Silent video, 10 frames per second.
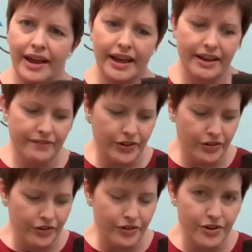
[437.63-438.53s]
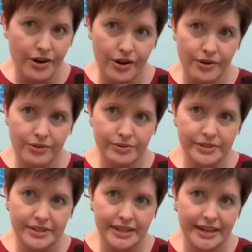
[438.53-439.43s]
if your
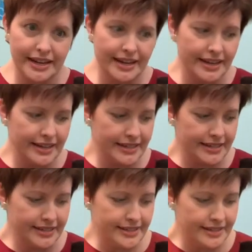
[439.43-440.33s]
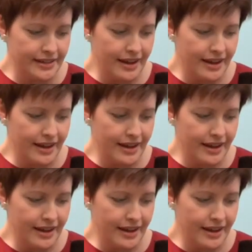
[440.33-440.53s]
nose is